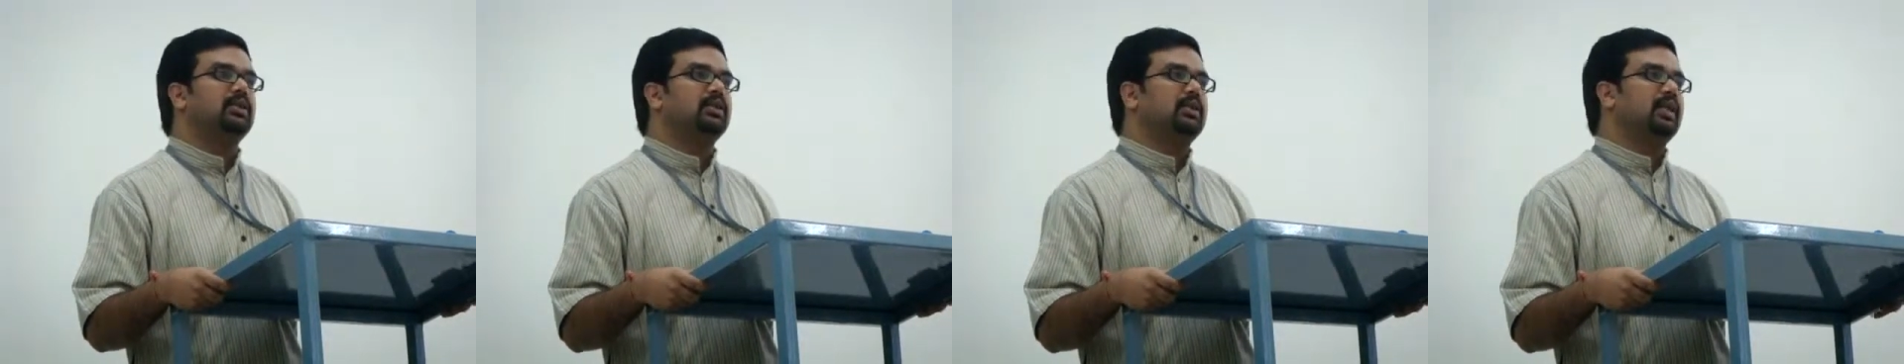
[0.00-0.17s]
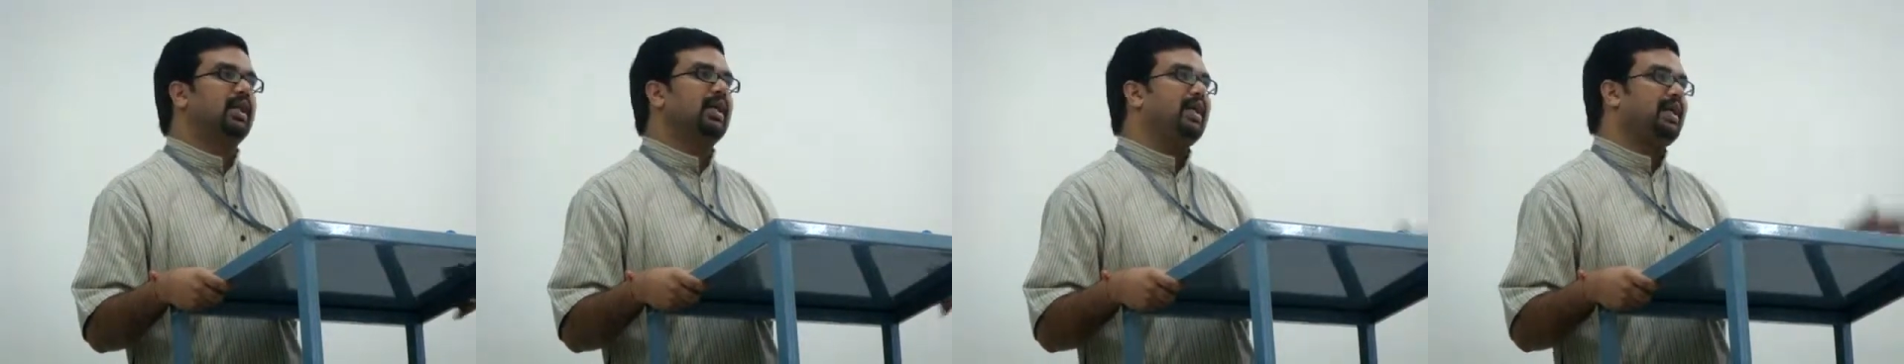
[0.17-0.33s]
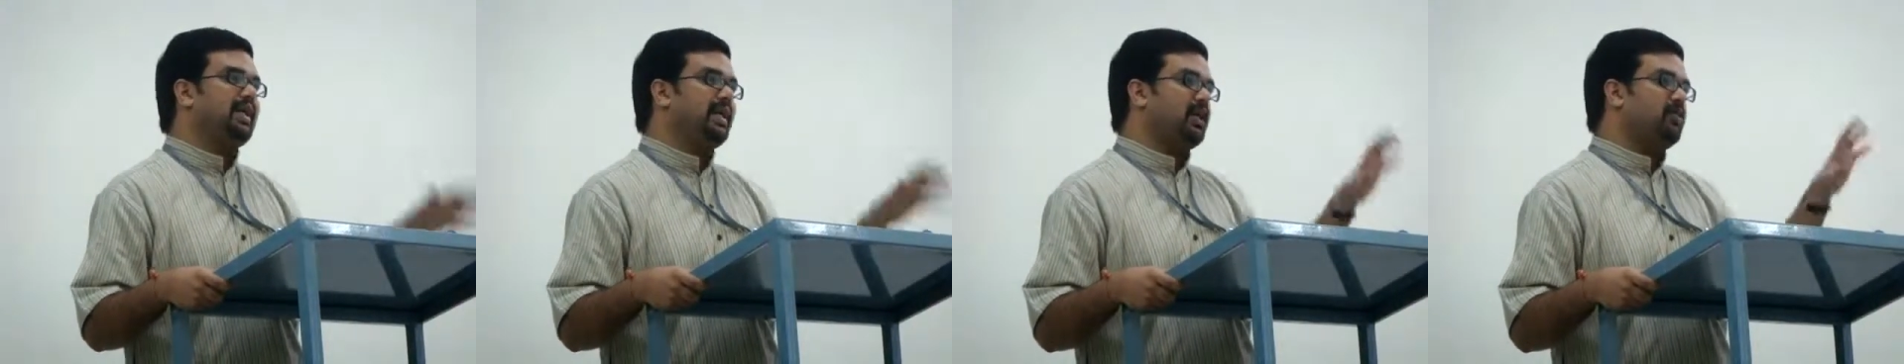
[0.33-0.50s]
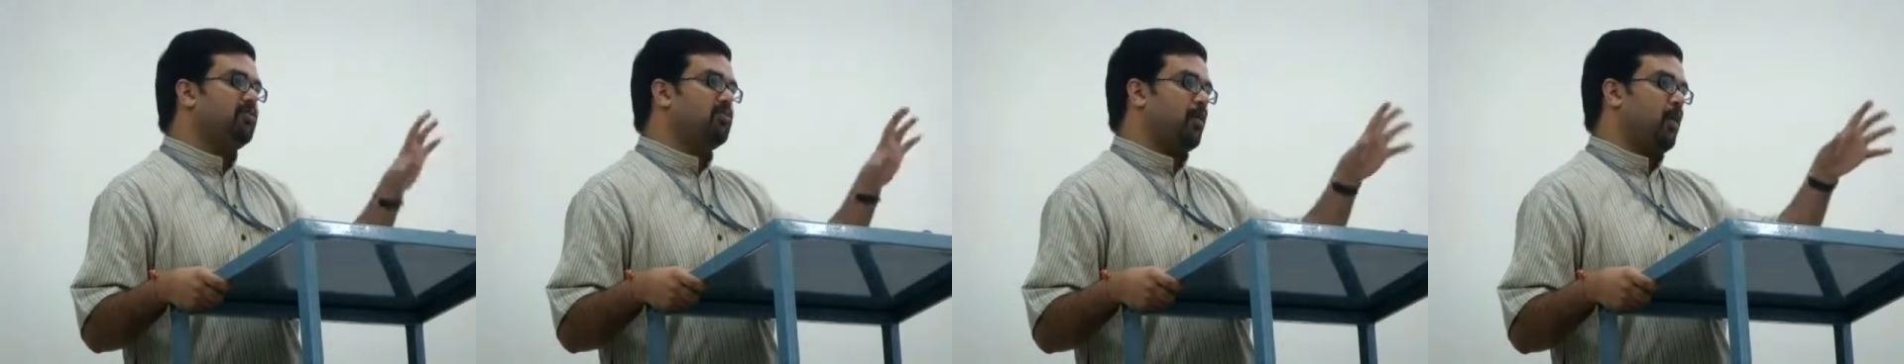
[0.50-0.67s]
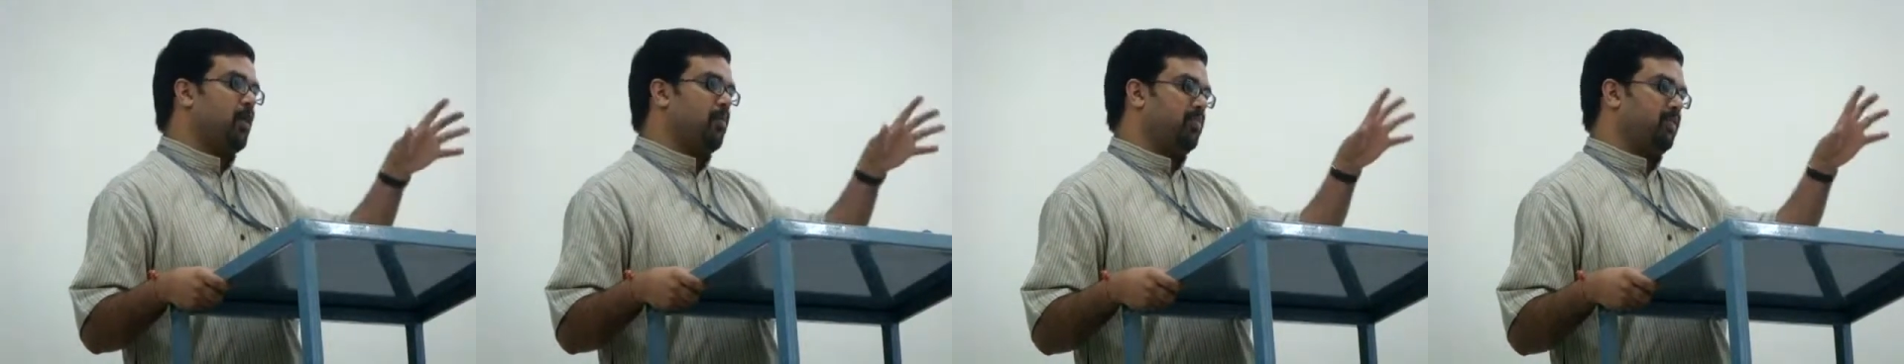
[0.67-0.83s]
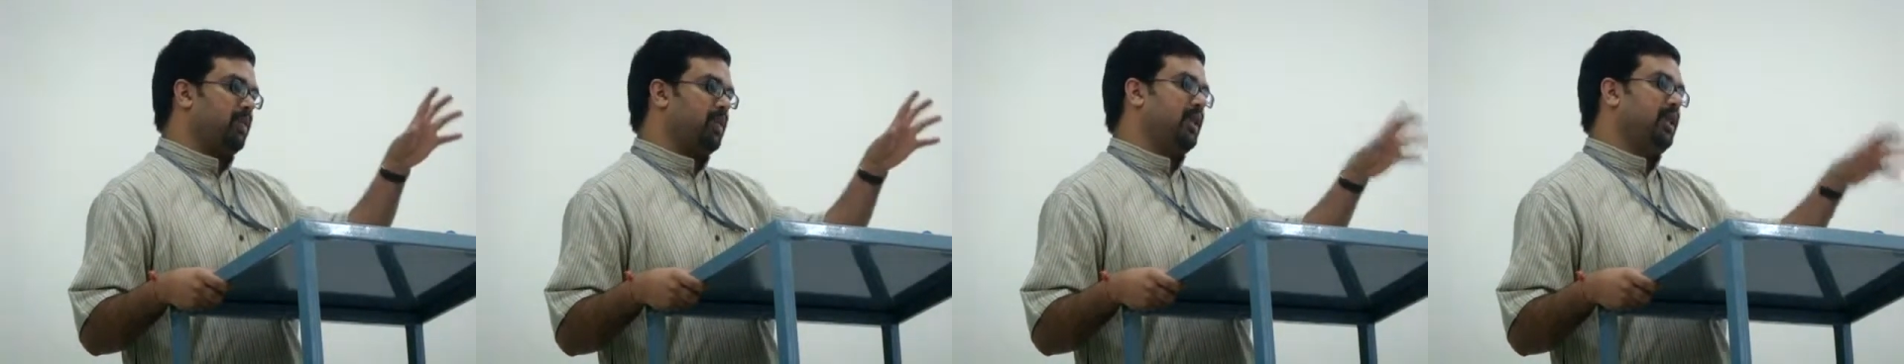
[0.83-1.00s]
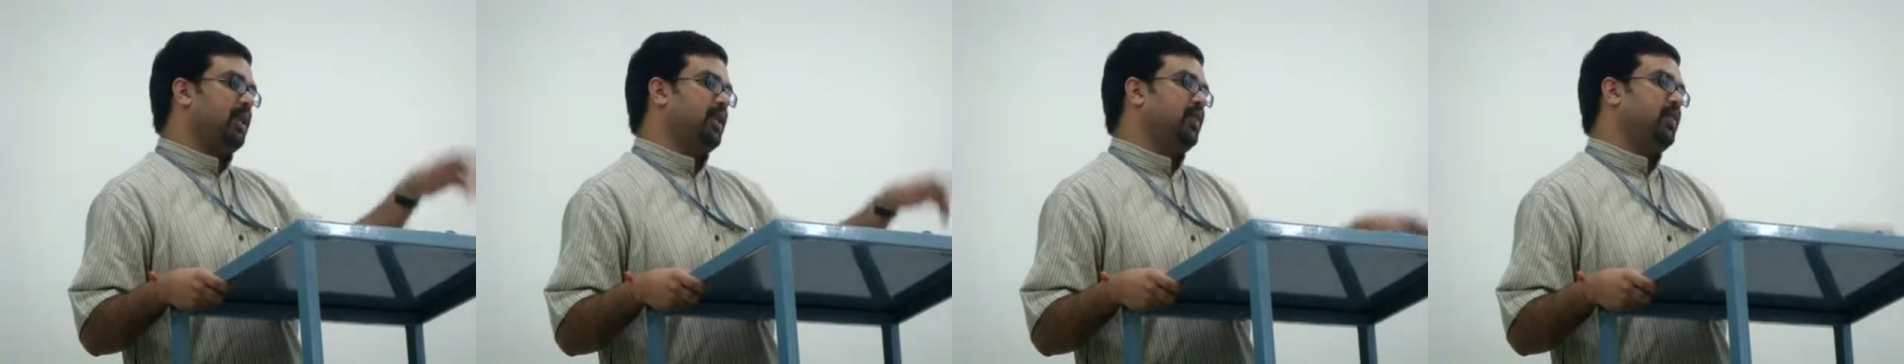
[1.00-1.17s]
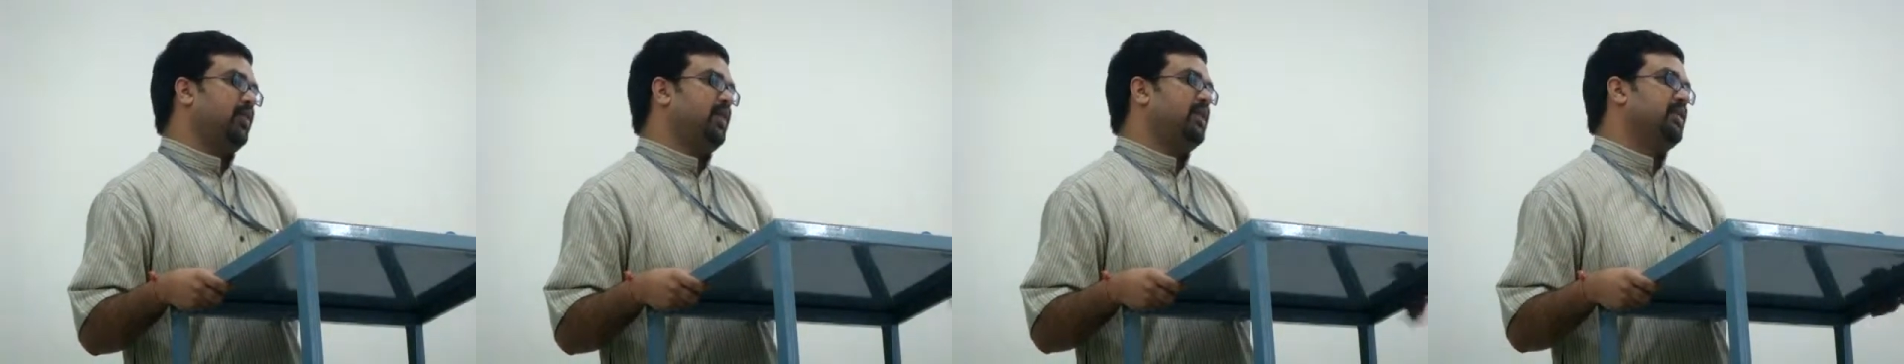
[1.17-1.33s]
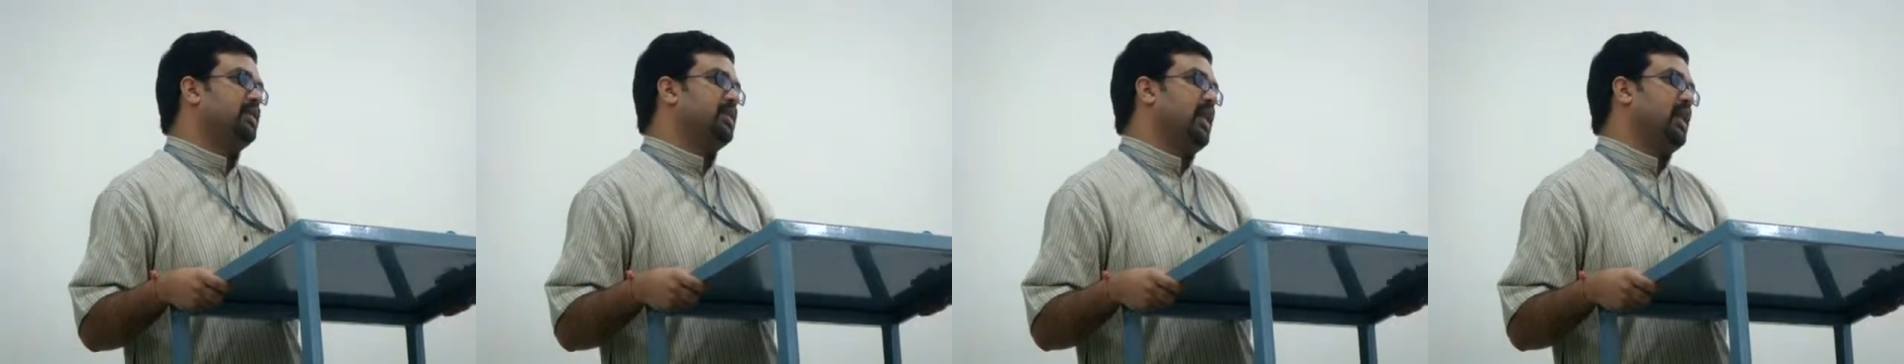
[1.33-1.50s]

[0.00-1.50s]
treat it properly during